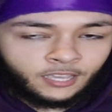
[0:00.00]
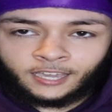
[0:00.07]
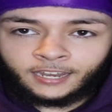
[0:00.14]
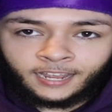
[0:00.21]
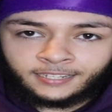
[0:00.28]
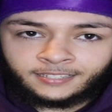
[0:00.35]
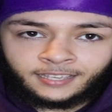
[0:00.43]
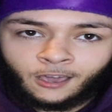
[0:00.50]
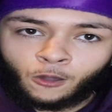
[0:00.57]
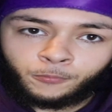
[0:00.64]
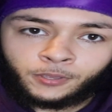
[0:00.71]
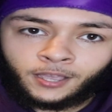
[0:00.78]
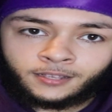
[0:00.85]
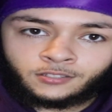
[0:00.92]
Yeah, that's it. I
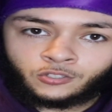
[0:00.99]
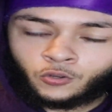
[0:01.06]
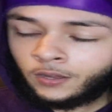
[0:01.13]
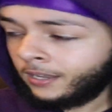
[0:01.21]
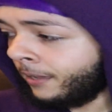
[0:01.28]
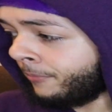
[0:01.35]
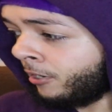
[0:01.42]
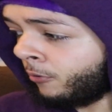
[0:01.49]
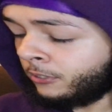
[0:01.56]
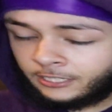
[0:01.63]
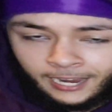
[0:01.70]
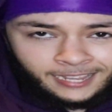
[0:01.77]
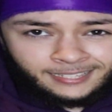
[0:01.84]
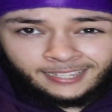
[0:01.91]
hope you guys enjoyed. Let me know
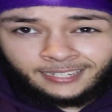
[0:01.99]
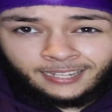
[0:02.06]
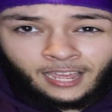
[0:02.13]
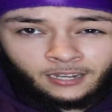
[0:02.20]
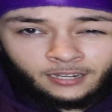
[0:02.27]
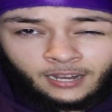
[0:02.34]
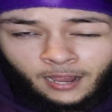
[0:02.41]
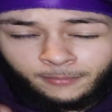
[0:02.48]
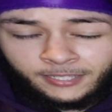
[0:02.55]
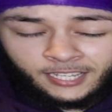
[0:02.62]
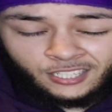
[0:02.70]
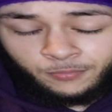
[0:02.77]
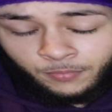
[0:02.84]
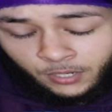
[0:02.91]
what you guys think down in the comment
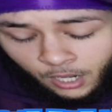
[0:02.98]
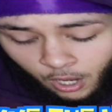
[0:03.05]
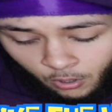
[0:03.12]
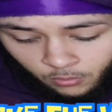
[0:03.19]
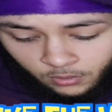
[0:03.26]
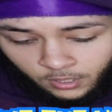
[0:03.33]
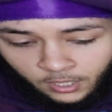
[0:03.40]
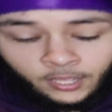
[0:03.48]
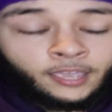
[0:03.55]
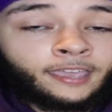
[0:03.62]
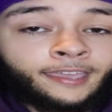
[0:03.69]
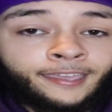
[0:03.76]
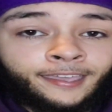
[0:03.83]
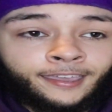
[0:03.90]
section below,
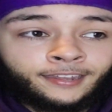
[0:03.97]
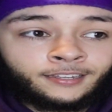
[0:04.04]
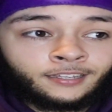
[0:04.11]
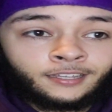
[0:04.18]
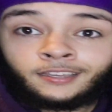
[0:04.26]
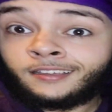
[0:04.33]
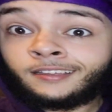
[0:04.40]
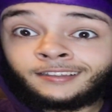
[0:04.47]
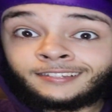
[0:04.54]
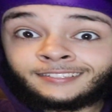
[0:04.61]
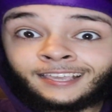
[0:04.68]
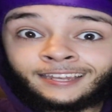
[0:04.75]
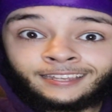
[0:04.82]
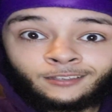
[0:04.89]
and let's get